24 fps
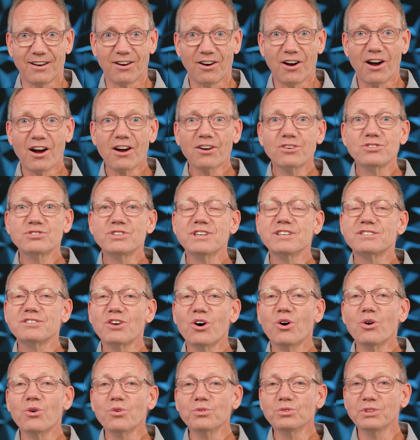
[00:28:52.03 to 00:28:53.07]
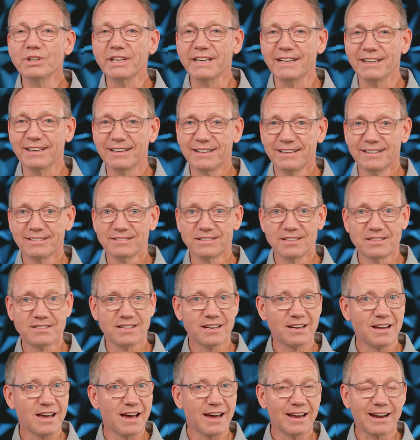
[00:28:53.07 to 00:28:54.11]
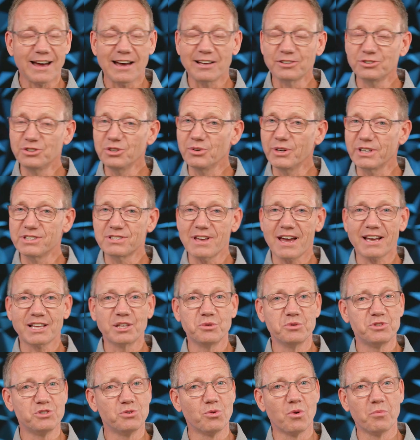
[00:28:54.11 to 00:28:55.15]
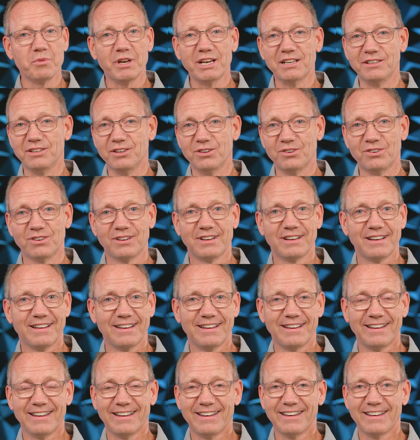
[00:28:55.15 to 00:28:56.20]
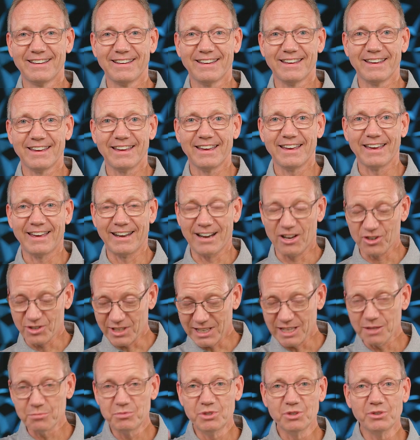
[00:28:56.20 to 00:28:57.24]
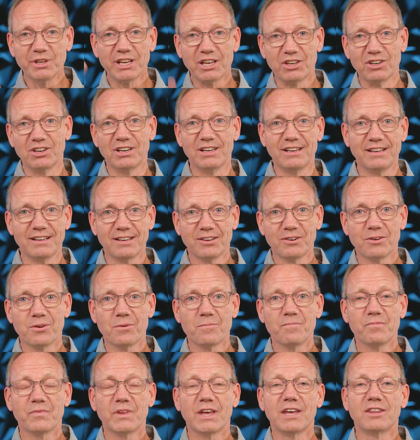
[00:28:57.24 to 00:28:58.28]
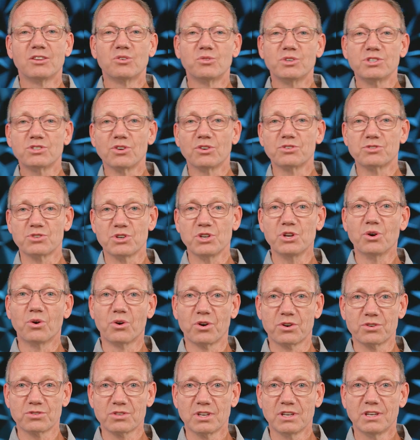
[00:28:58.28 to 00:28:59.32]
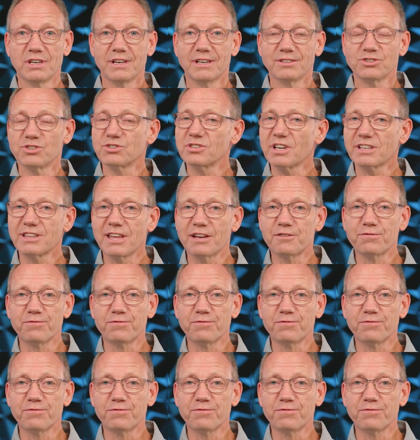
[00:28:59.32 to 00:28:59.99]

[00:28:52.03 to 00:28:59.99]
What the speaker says: Ours is only to say, God, I'll do exactly what you want me to do and I'll keep doing good and the results are yours. Just like that